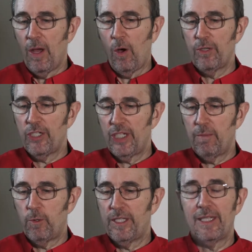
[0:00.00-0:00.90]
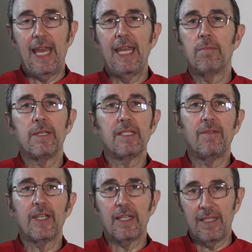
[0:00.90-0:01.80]
Ownership would stay at
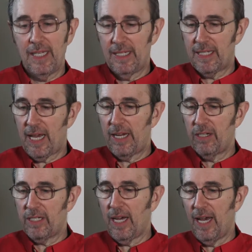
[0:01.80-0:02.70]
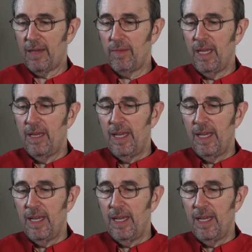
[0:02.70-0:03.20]
Pacifica the entire time.